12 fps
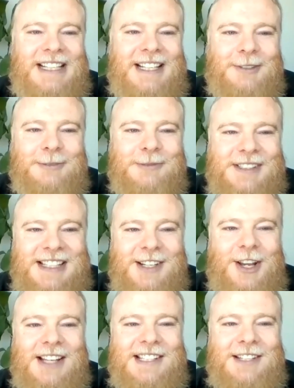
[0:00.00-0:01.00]
Yeah, we'll see
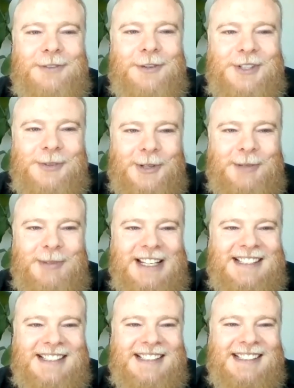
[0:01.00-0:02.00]
you guys in the future. All the
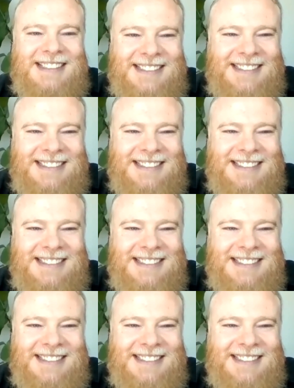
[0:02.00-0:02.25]
best.